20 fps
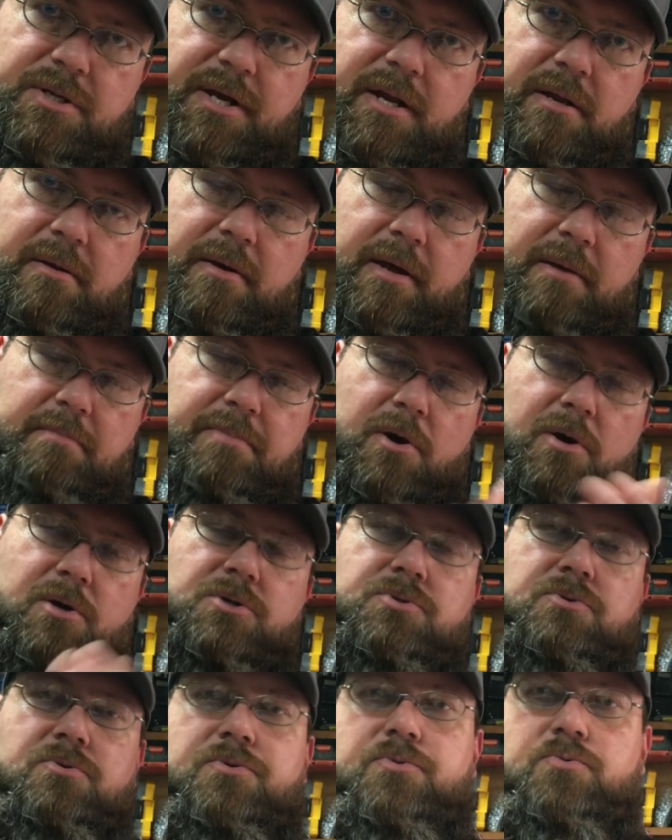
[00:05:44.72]
at
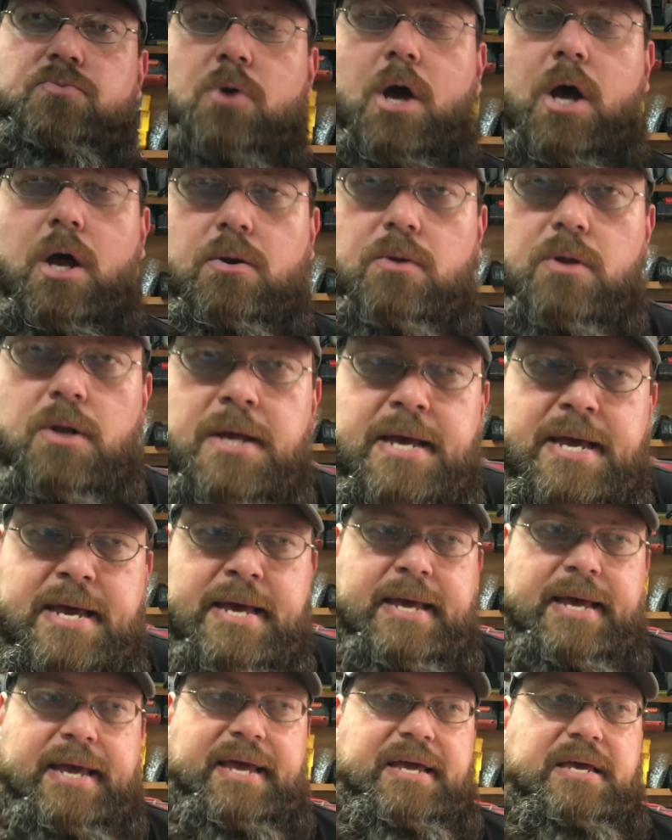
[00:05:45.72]
partial throttle,
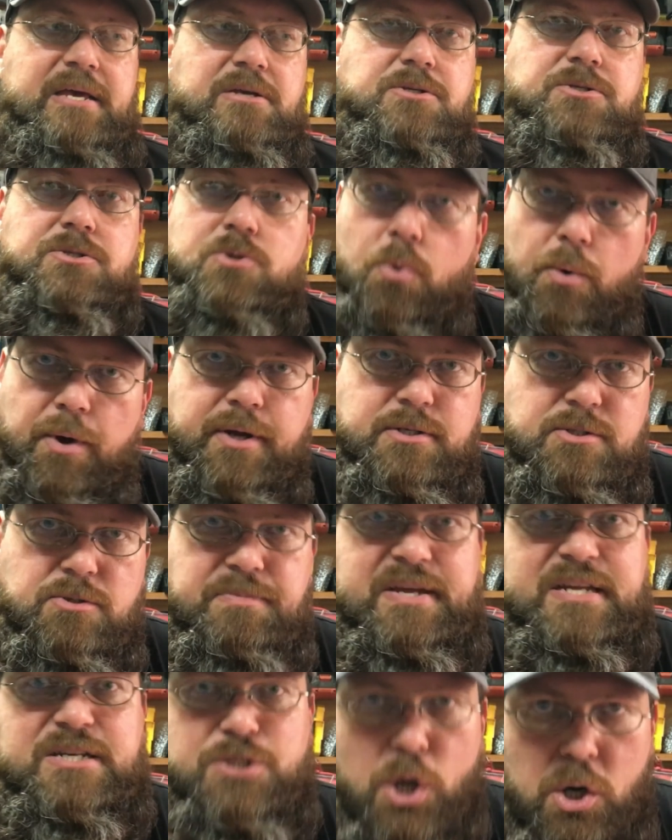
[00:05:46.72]
is going to
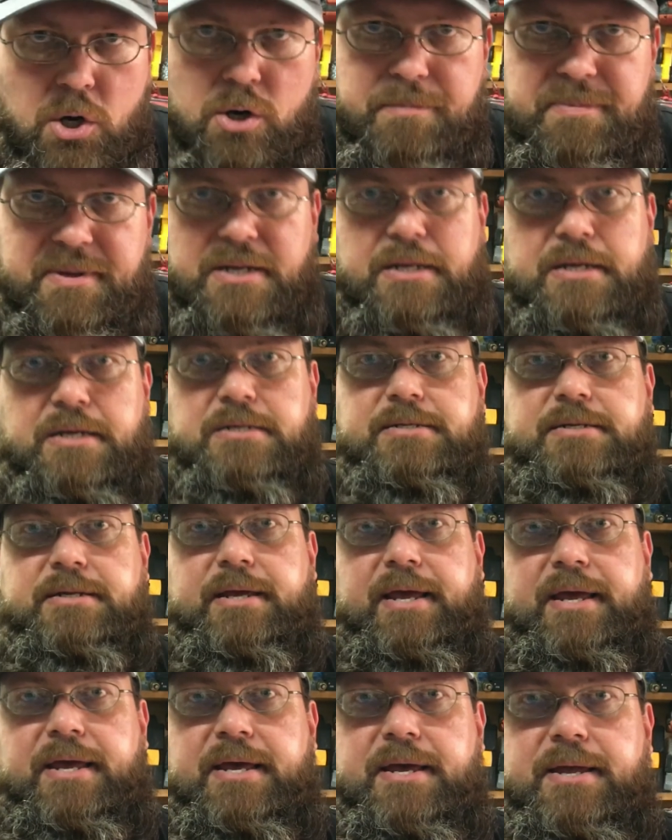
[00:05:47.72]
be turbulent.
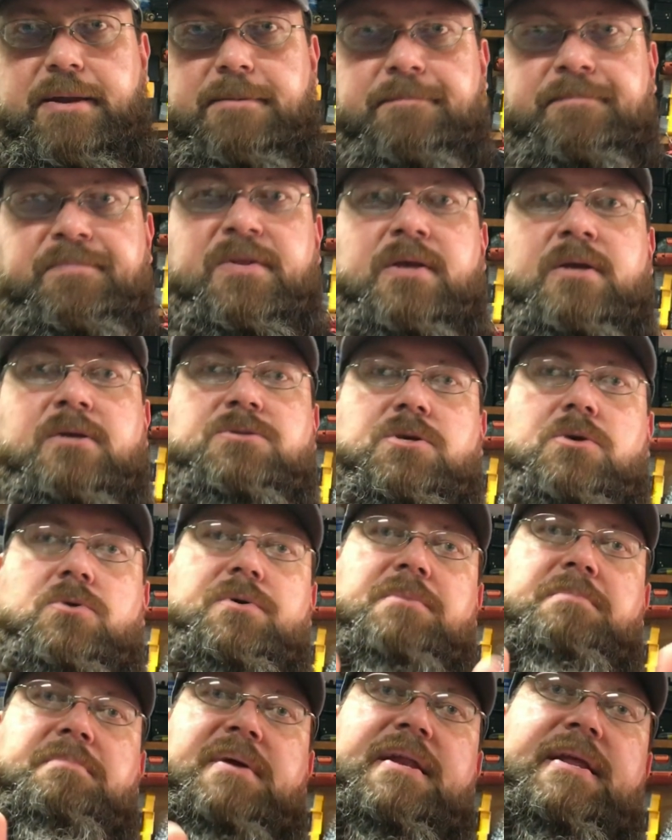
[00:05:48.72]
And so
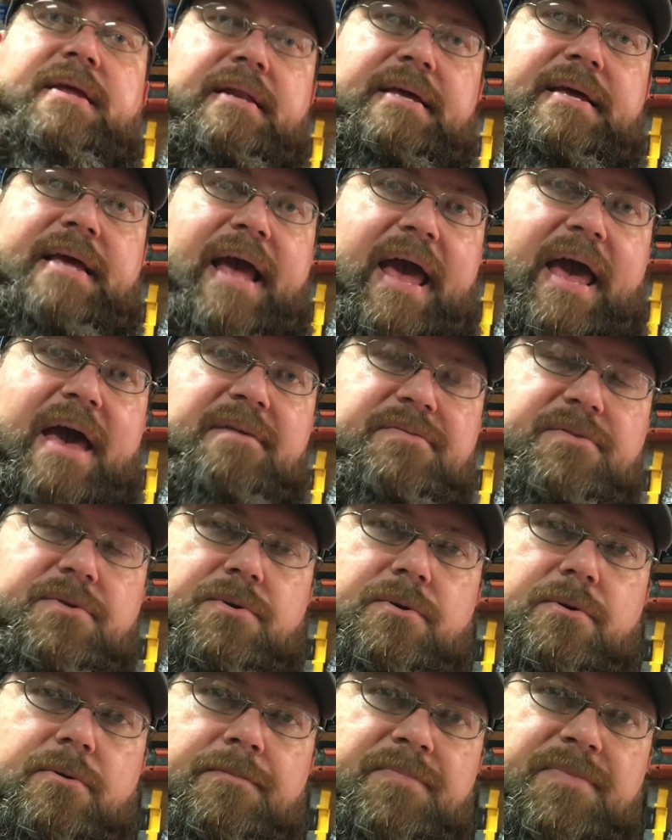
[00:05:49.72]
immediately
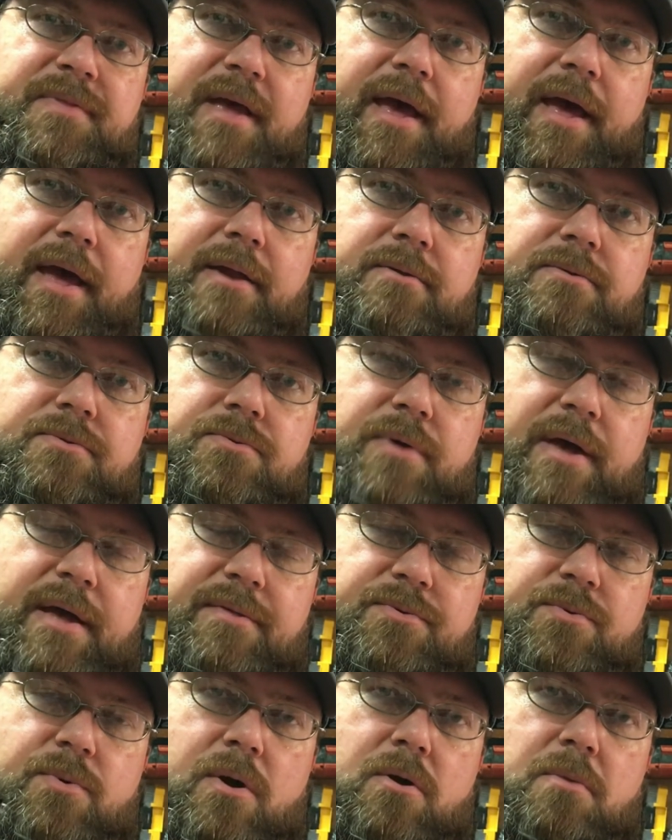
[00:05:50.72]
after that
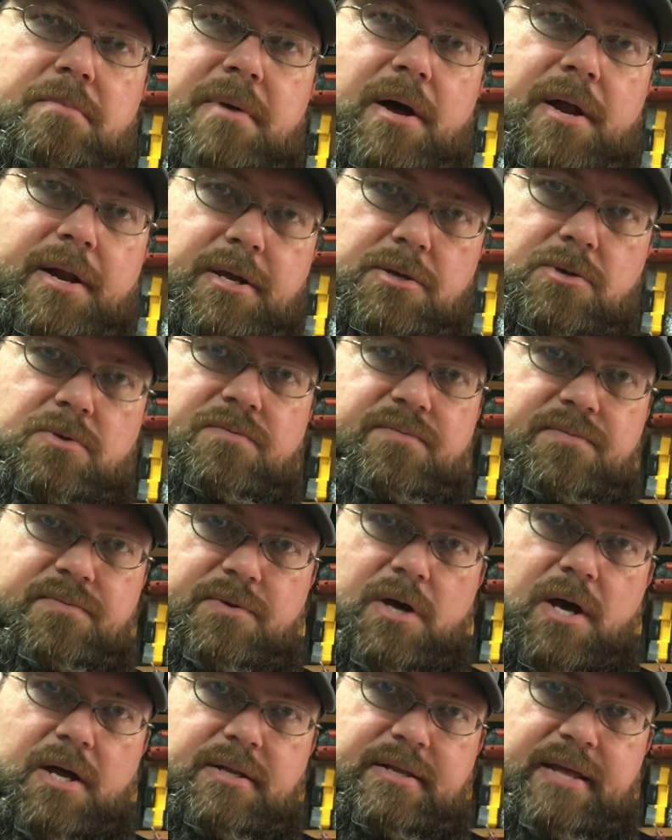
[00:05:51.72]
throttle body, you've
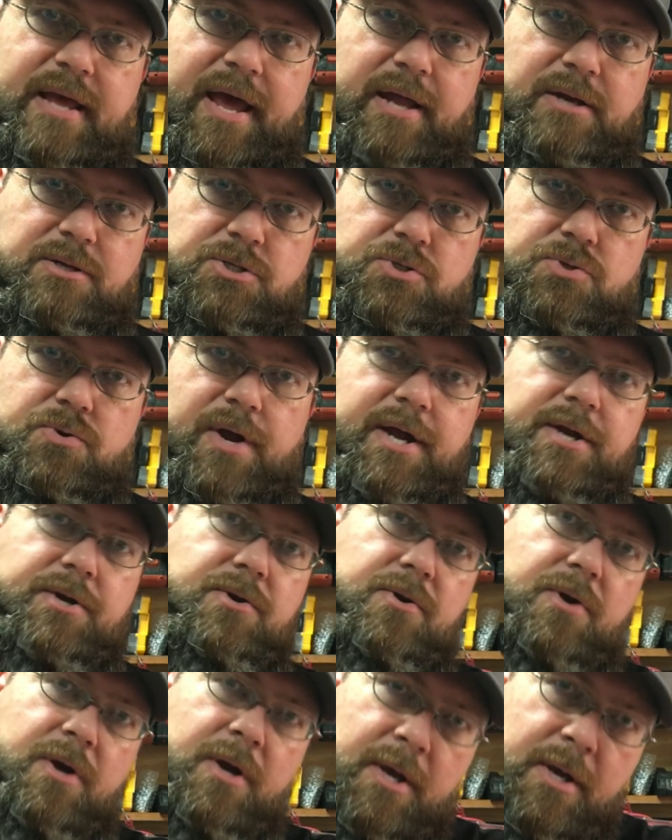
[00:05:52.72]
got that
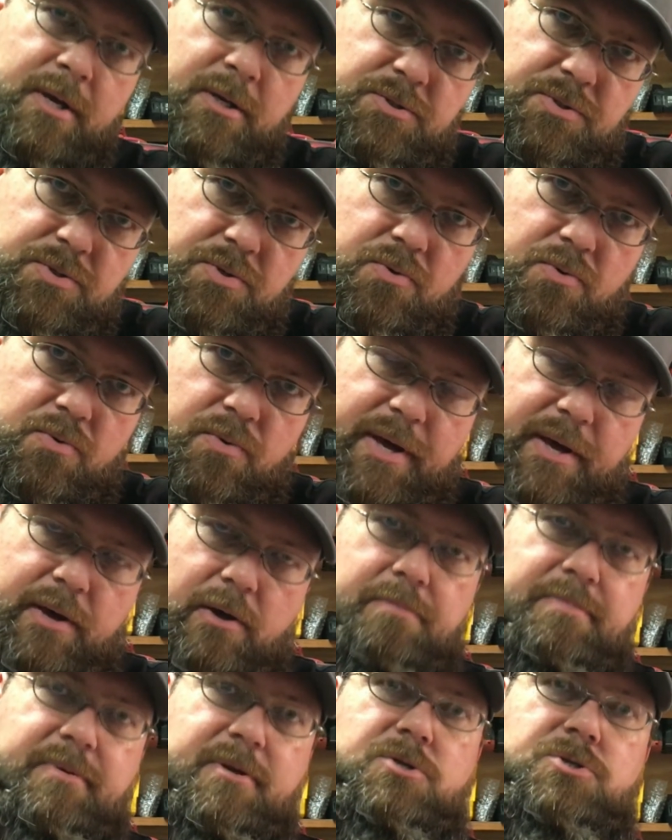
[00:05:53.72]
straightener to
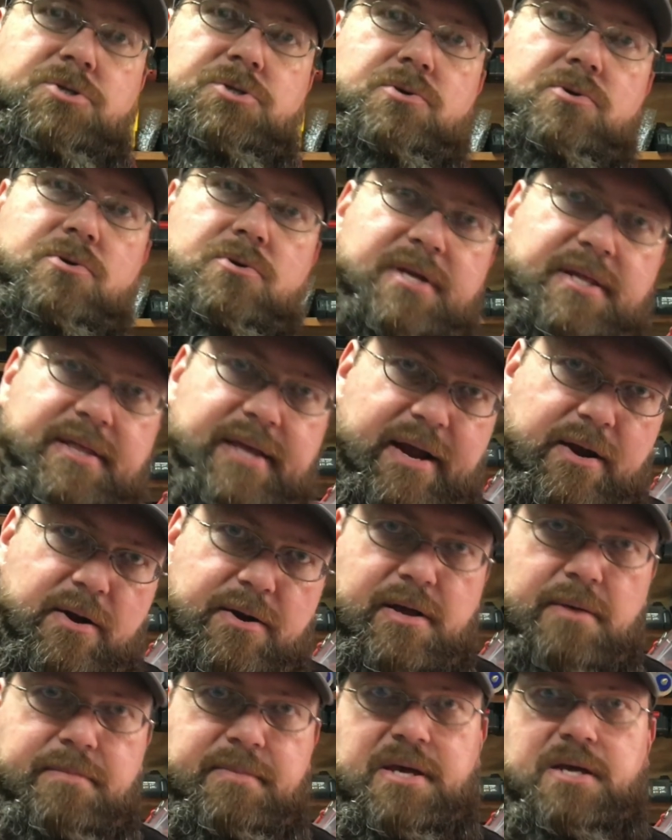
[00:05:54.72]
help ensure that the air
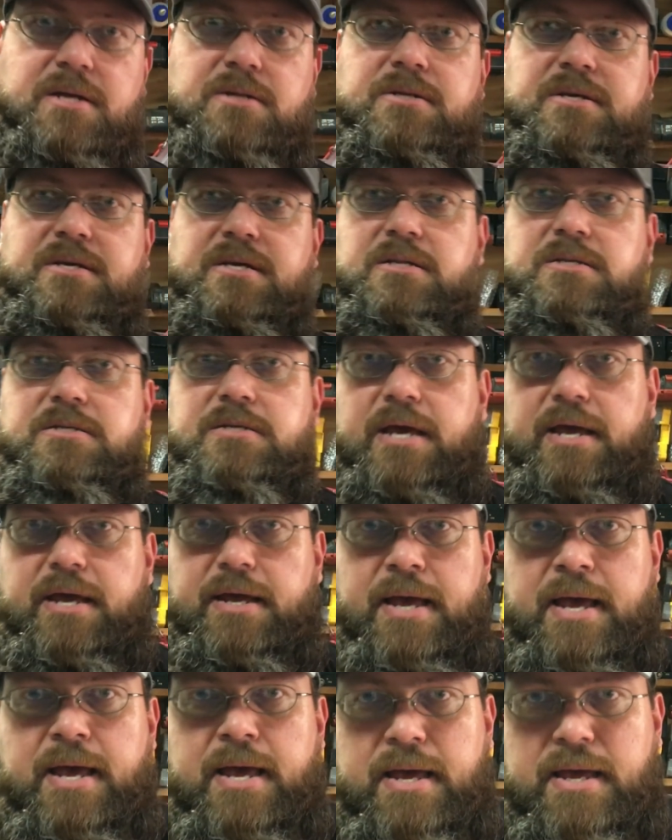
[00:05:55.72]
coming into the intake
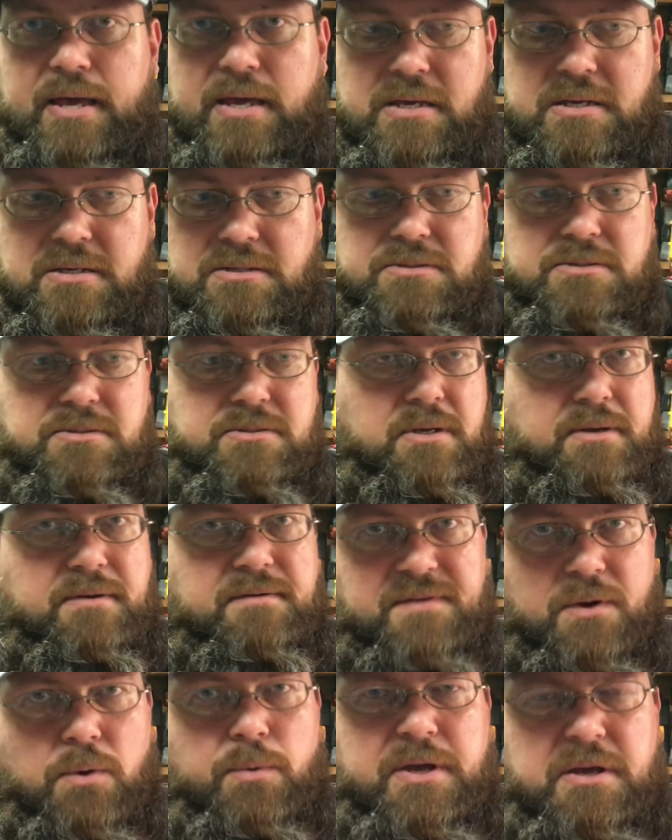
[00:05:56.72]
is
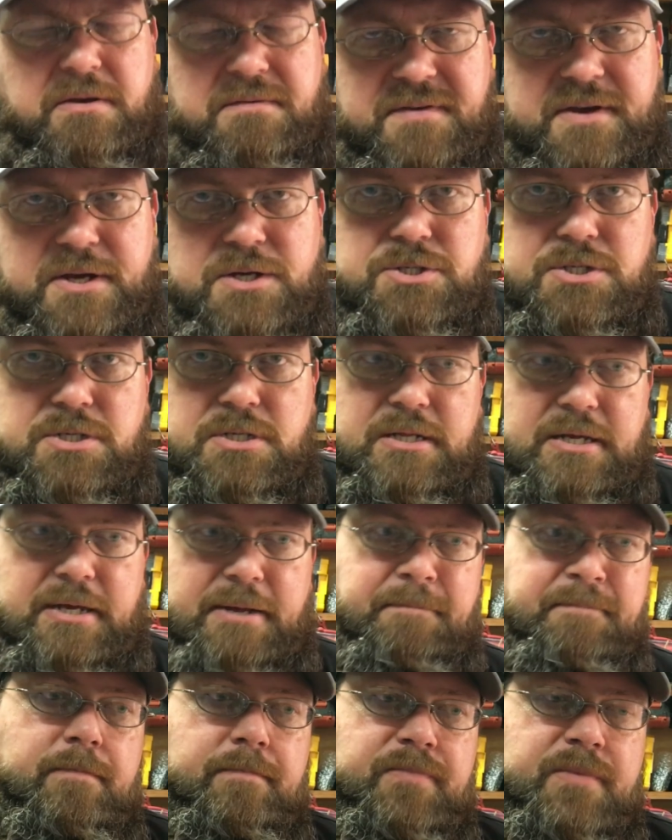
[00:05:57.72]
flowing efficiently.
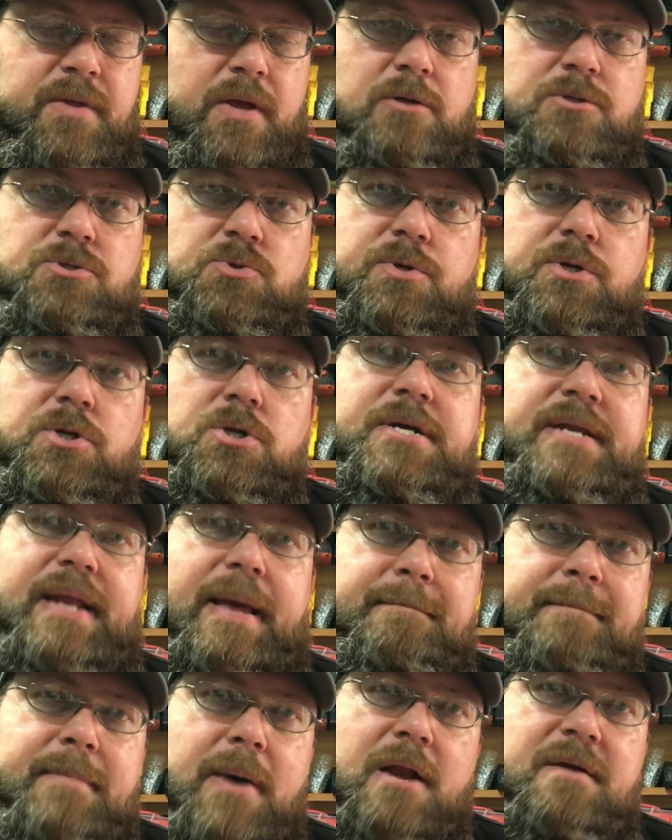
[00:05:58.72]
So when looking at
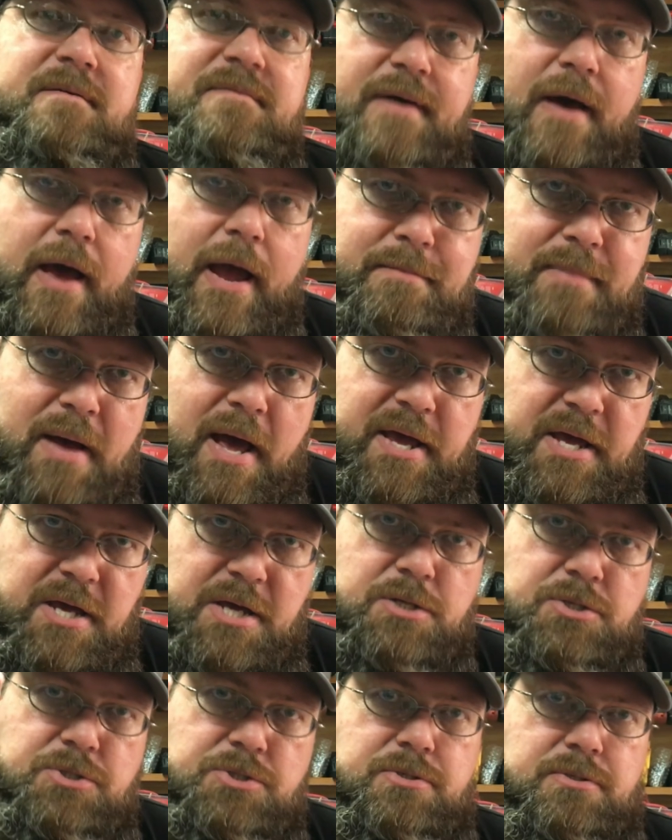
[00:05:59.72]
modifying my
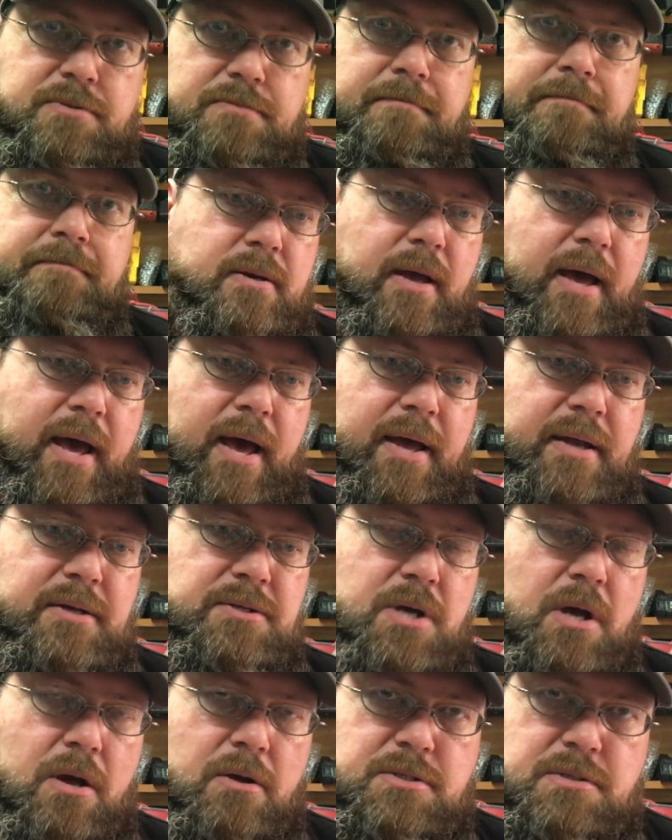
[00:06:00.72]
engine, I
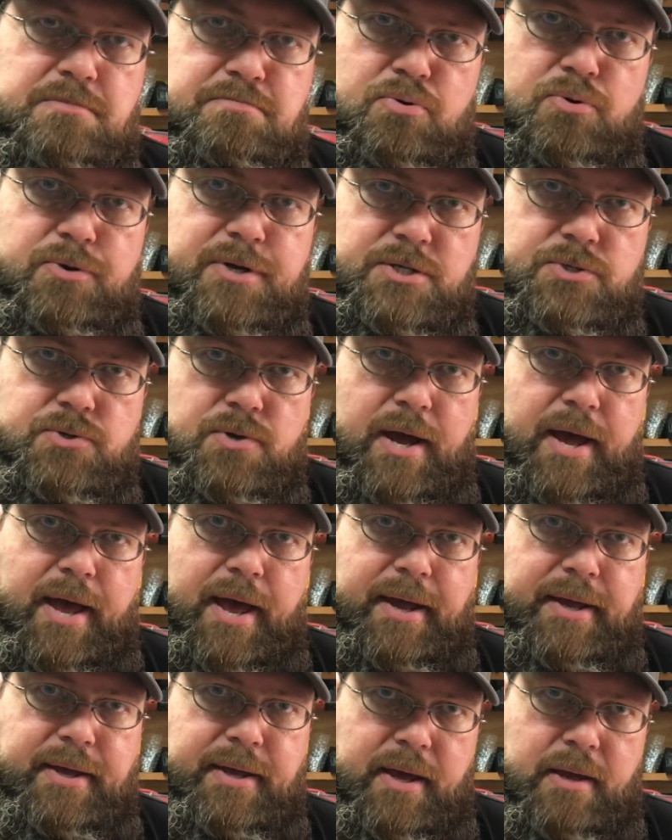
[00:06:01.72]
talked to
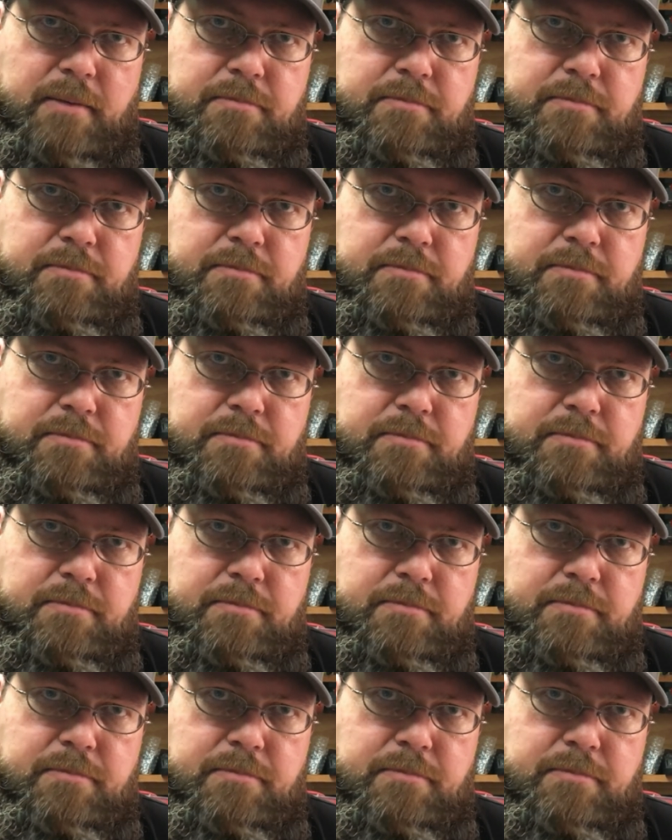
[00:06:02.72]
Pre-Drag at